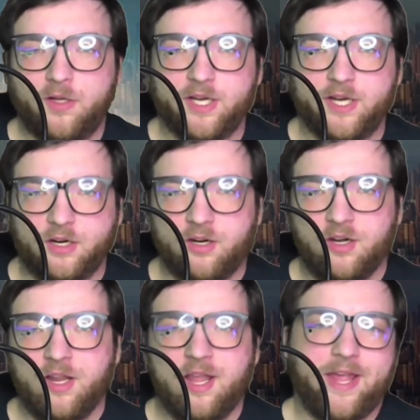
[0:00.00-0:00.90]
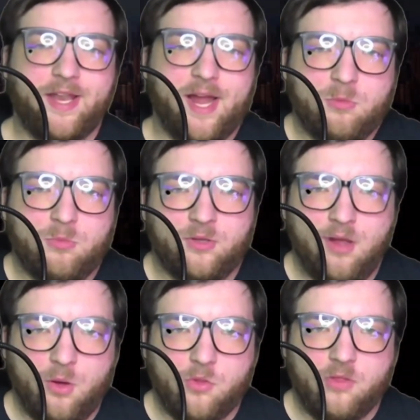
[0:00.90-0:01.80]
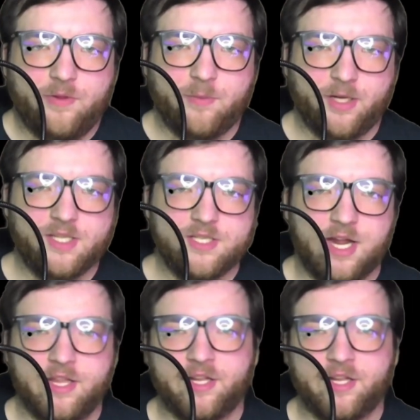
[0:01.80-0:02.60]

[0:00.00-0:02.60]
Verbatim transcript: here, and I don't really hold the film against it. I think it's